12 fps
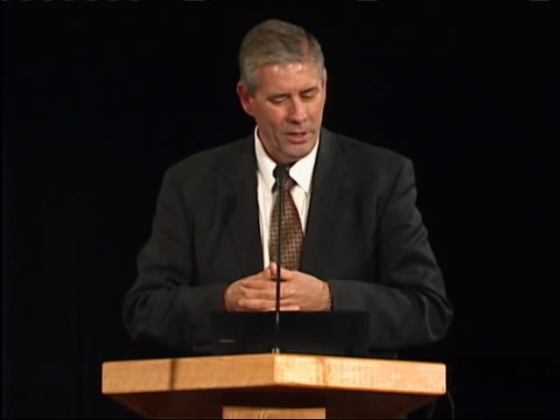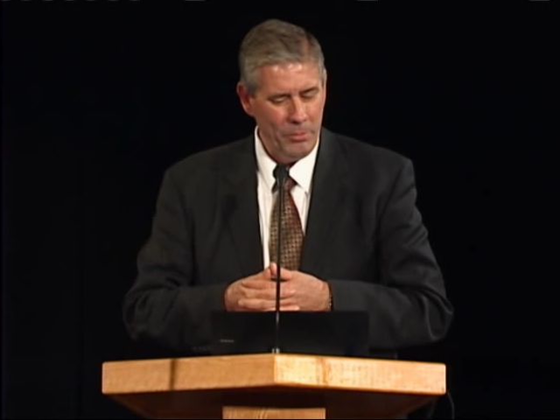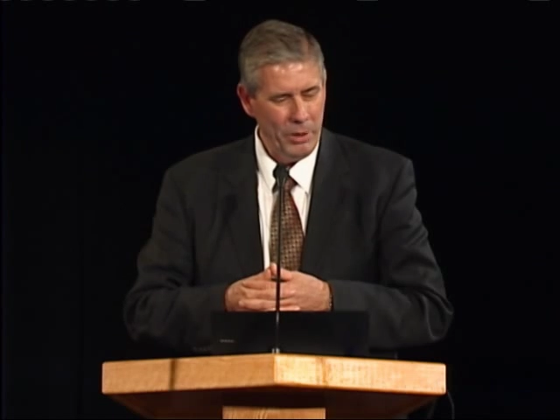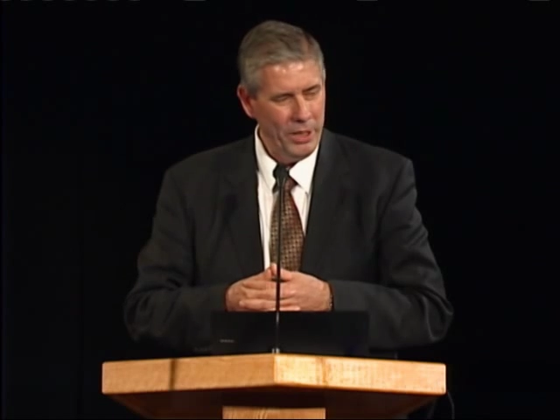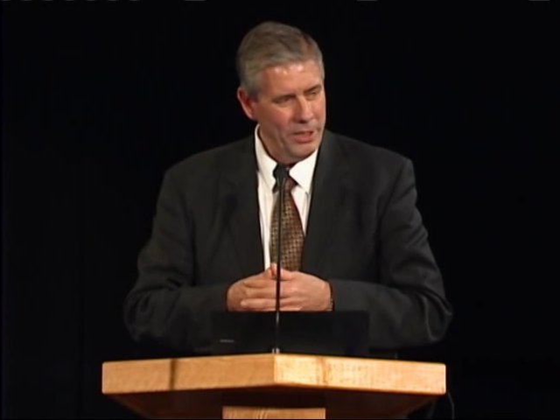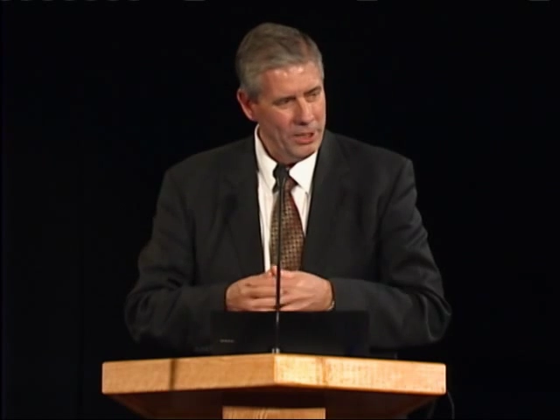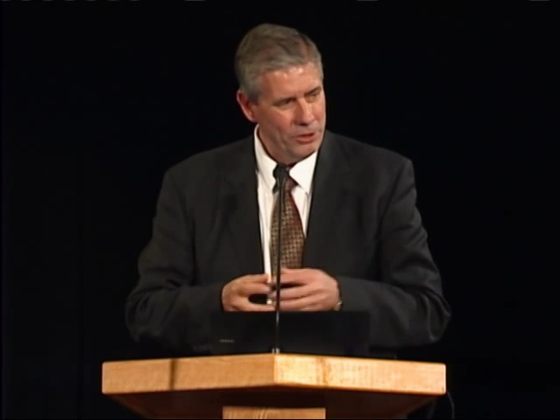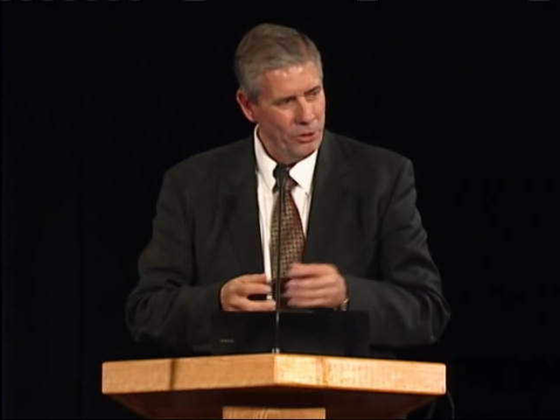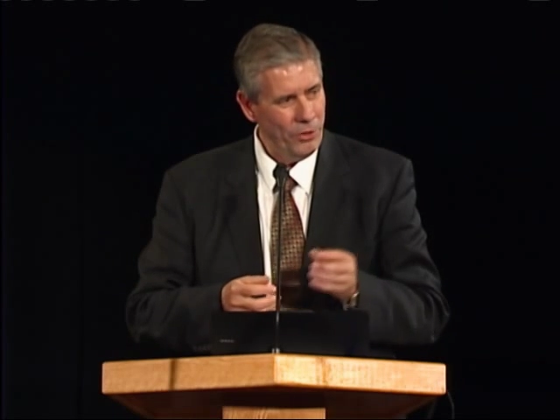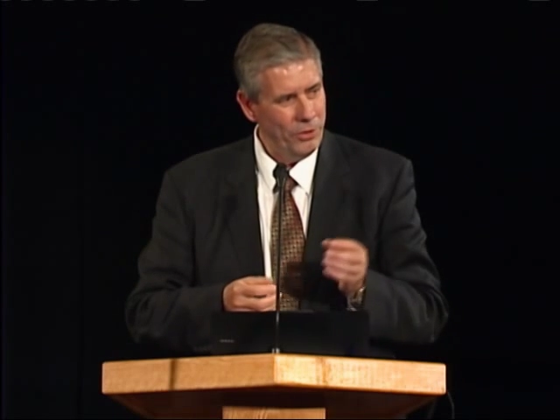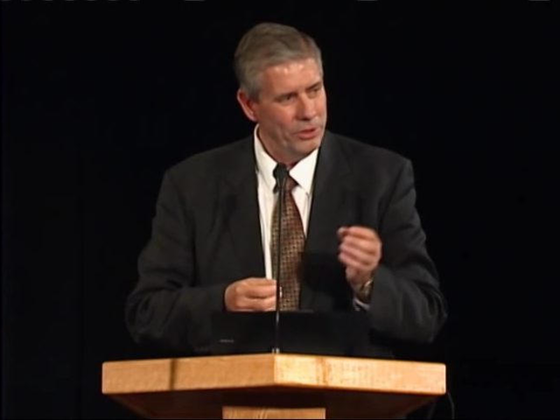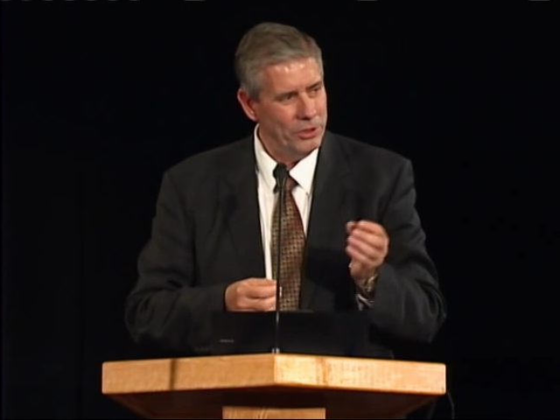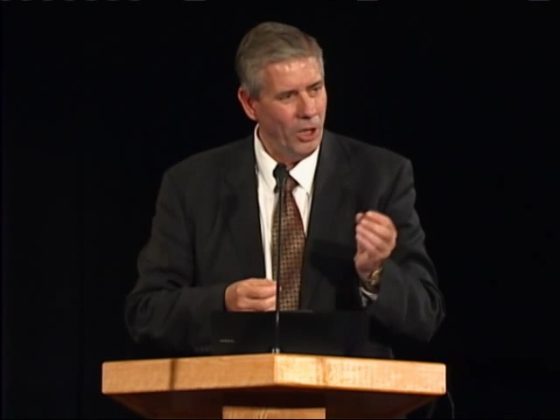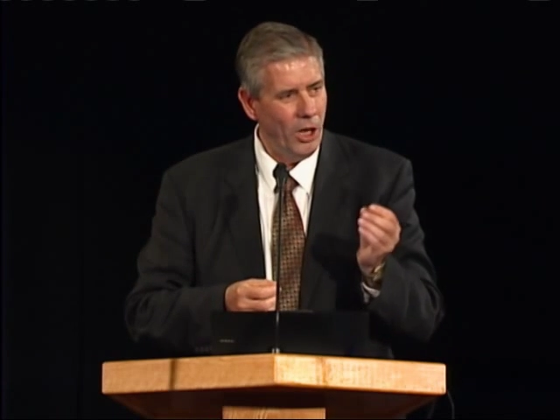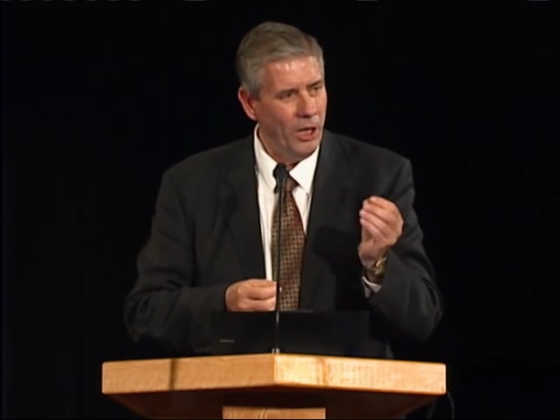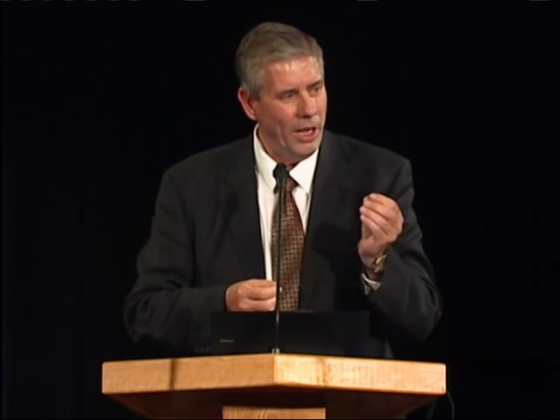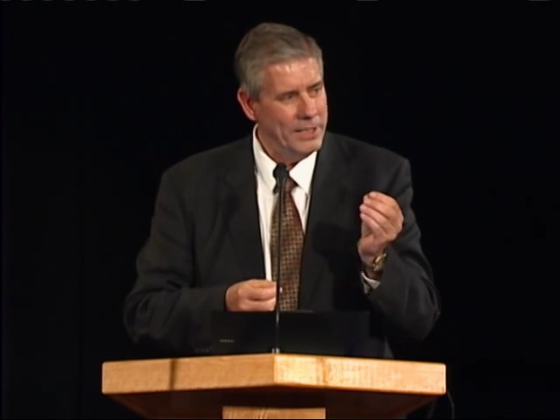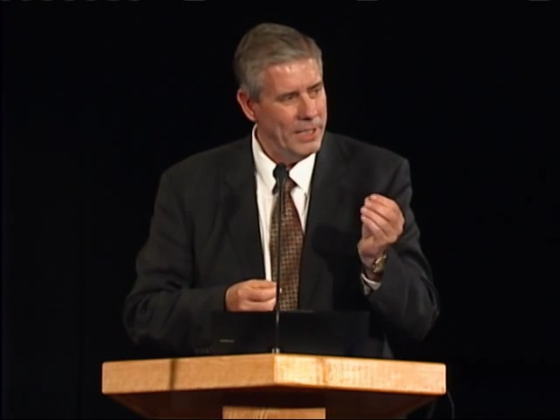But in this servant
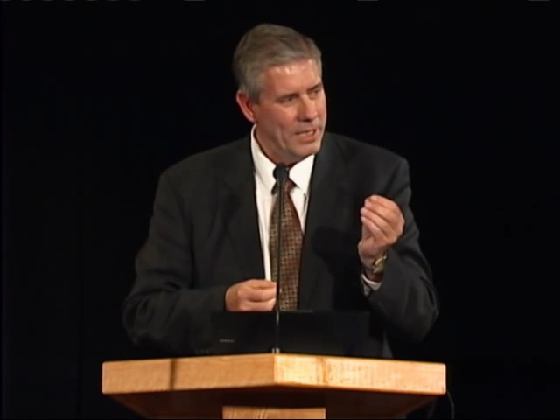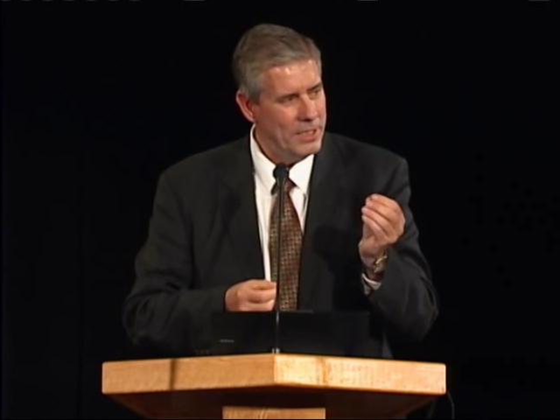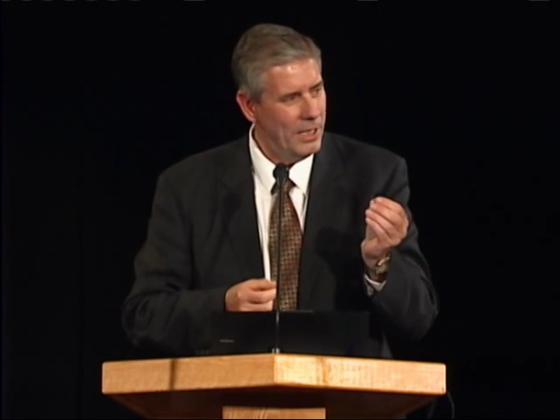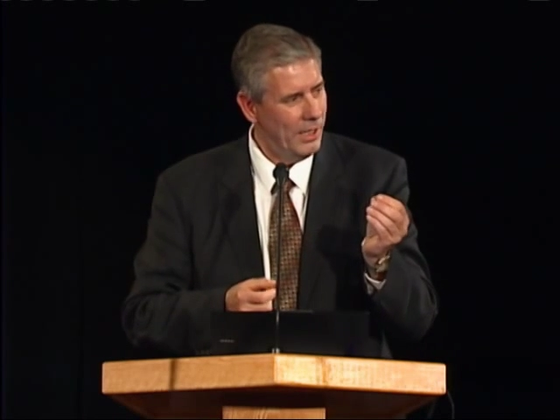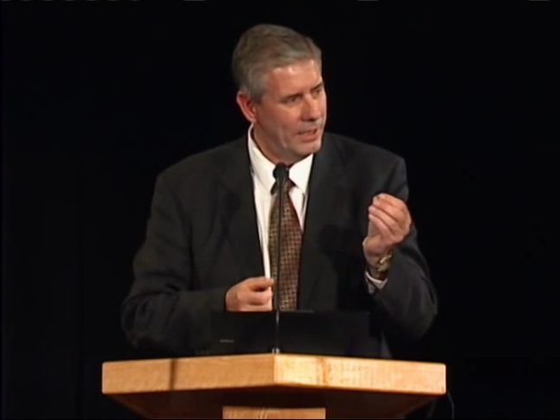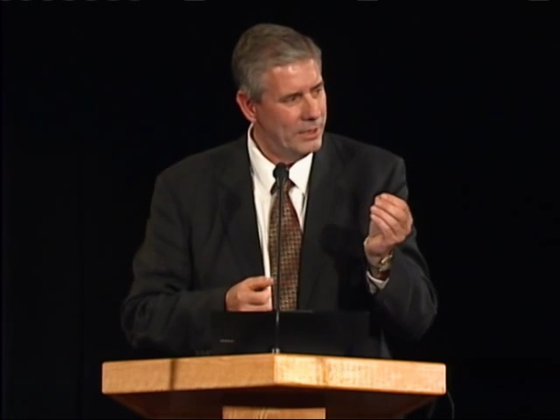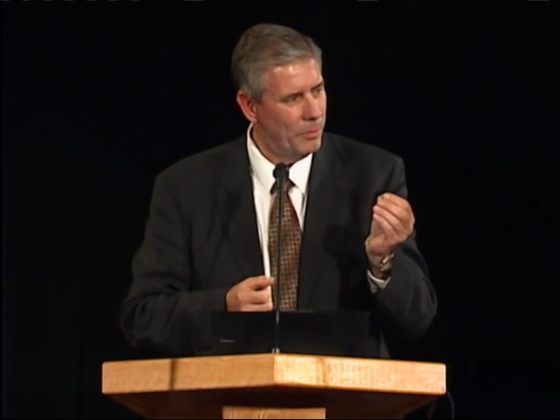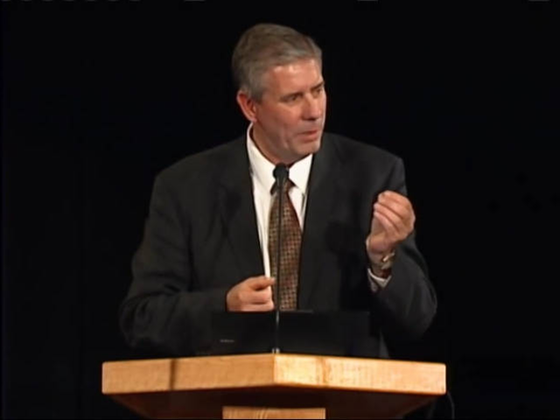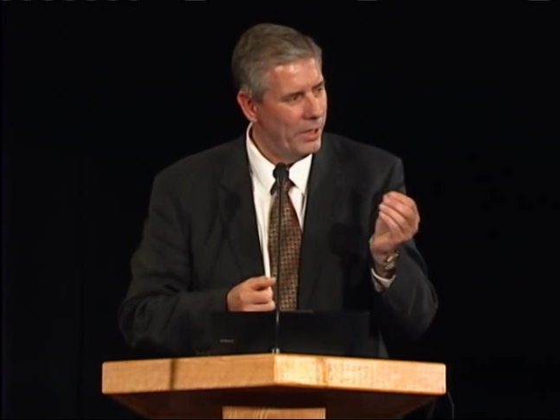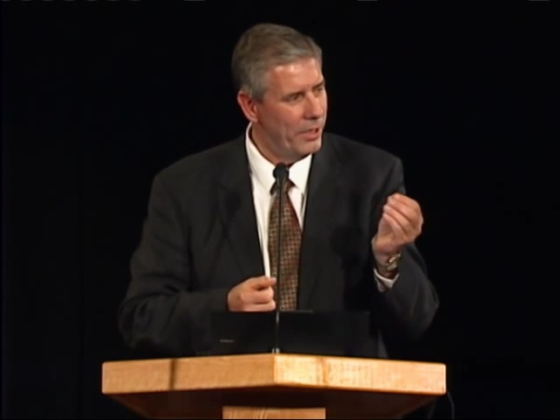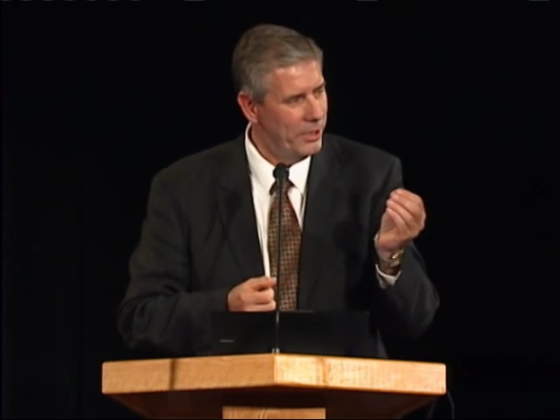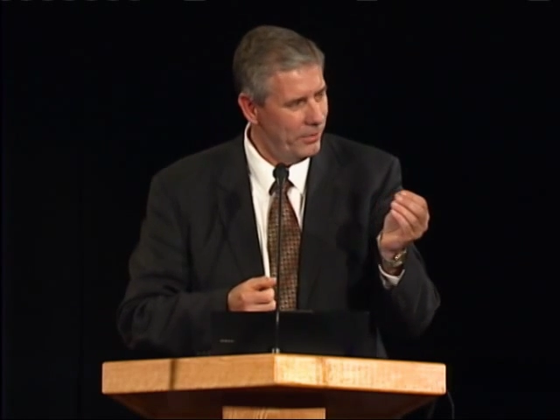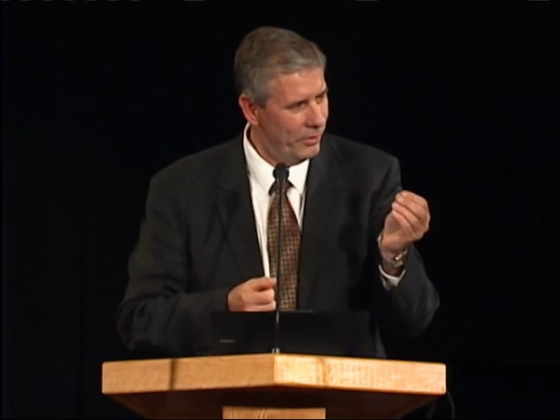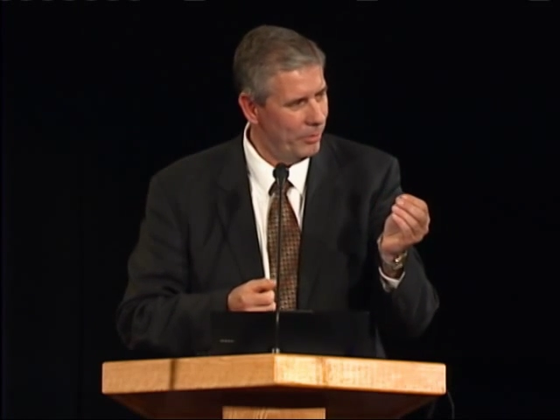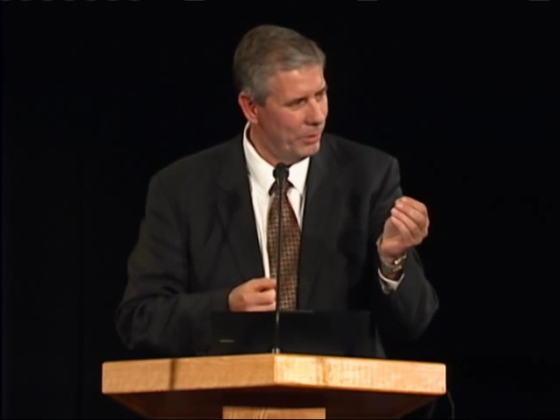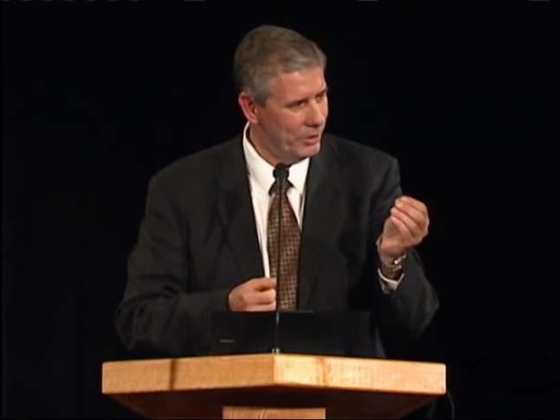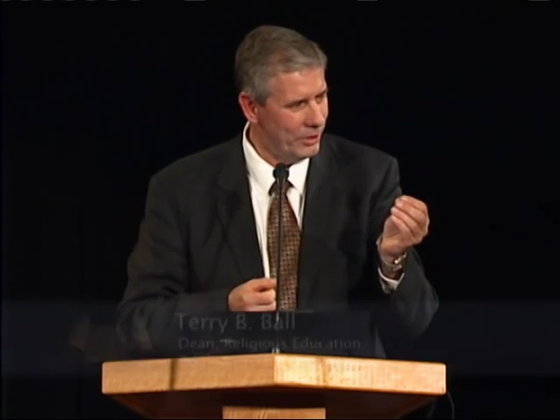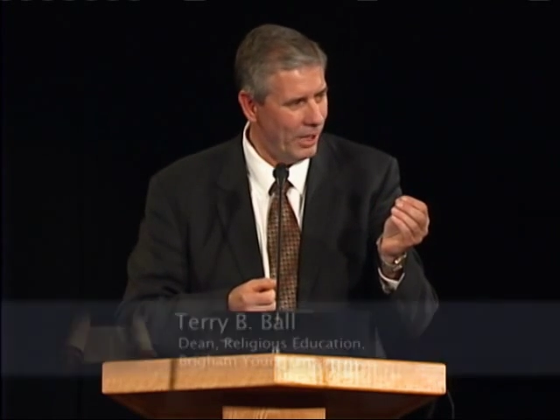song, Isaiah is telling us about a
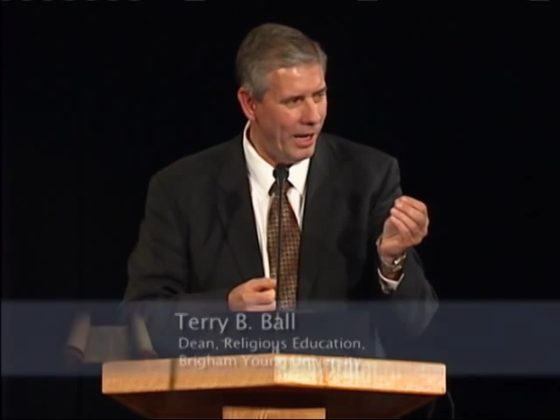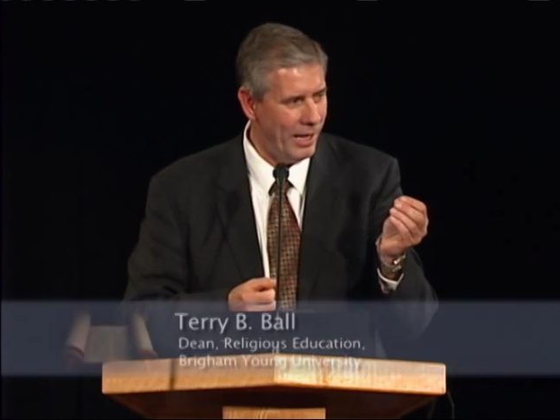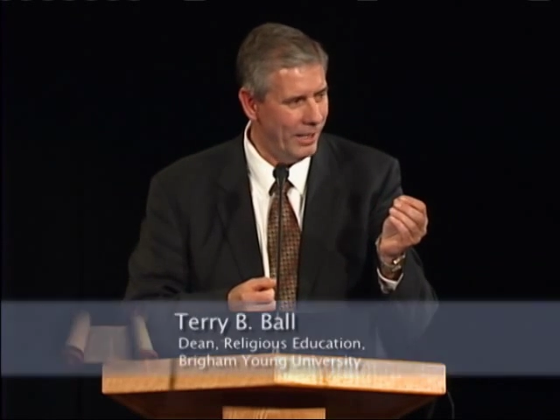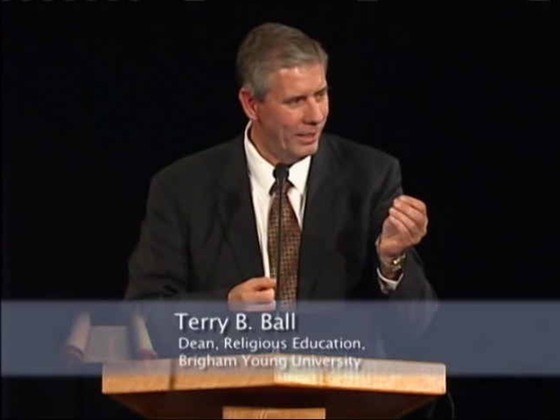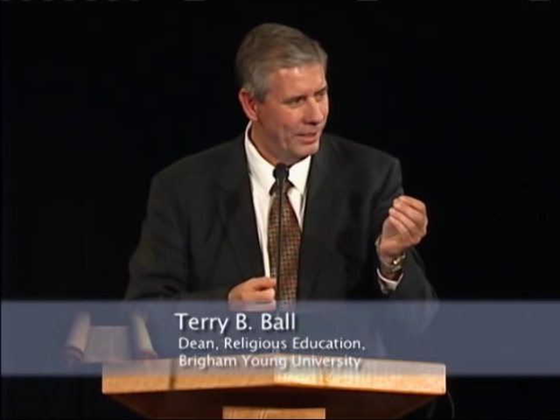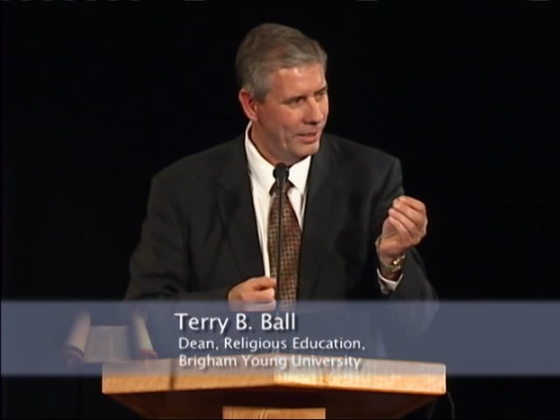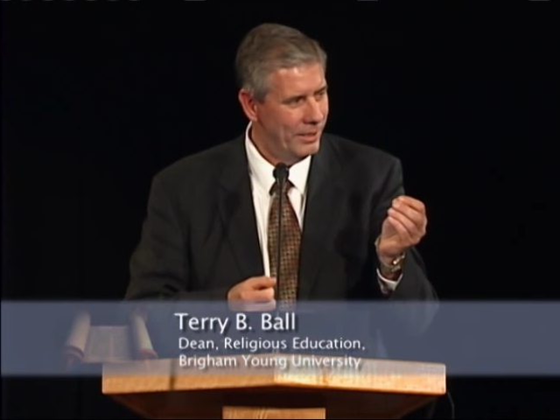different Messiah